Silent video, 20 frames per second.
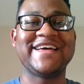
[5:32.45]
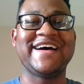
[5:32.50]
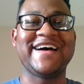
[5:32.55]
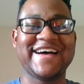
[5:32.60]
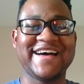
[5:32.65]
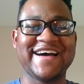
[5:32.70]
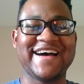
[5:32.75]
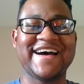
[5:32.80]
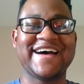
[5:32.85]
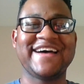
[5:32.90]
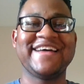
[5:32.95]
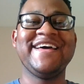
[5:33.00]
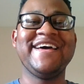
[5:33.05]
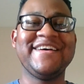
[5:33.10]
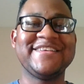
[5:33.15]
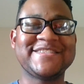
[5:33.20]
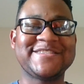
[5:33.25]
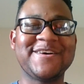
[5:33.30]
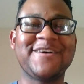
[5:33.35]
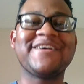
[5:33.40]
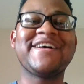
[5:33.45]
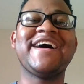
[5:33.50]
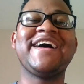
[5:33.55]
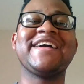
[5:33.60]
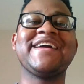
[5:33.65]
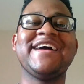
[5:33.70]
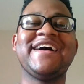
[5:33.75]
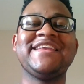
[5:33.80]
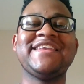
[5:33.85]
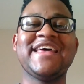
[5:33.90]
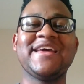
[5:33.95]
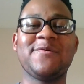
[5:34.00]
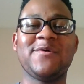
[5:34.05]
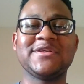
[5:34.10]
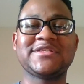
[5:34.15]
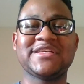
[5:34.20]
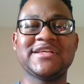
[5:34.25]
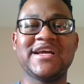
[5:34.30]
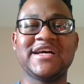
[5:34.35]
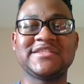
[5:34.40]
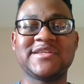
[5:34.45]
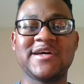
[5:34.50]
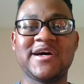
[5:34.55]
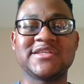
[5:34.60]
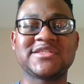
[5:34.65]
So, yes,